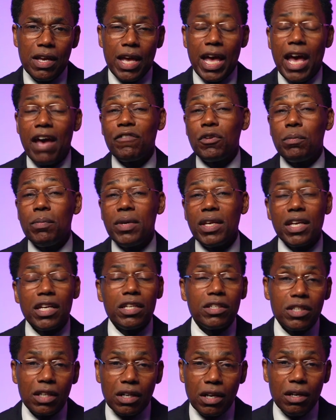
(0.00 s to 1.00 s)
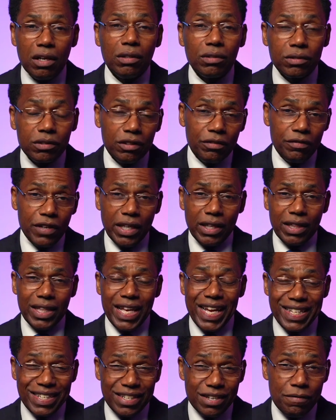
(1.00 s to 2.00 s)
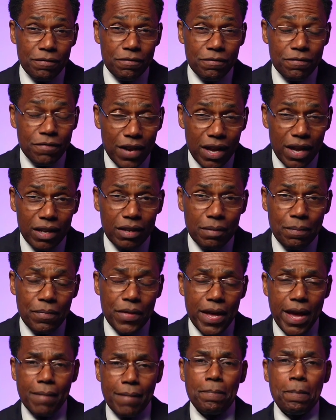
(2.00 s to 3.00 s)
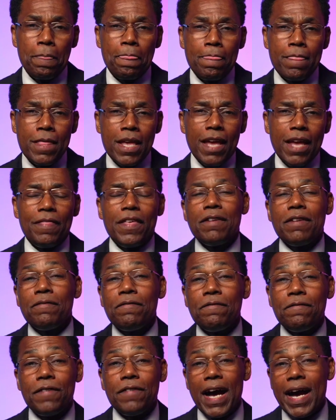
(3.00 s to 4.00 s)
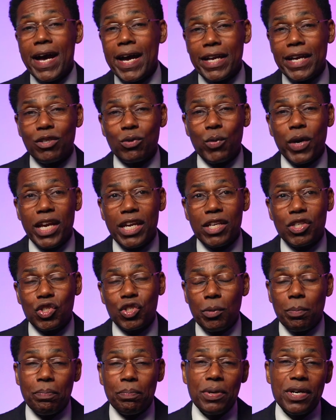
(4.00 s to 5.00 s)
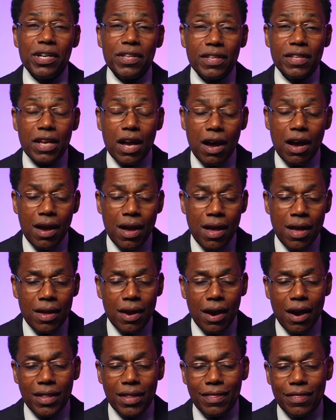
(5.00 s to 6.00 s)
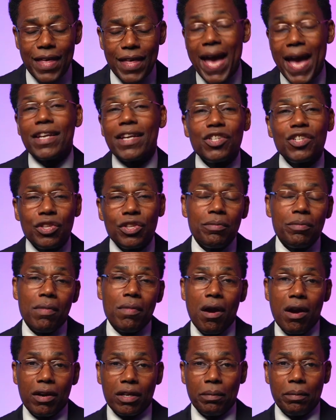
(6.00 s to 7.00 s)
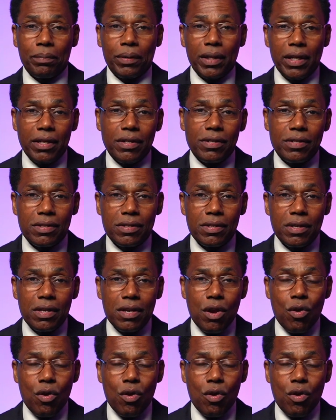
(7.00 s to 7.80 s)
Have you begun to cultivate that, develop that, and then find ways to put that into the marketplace?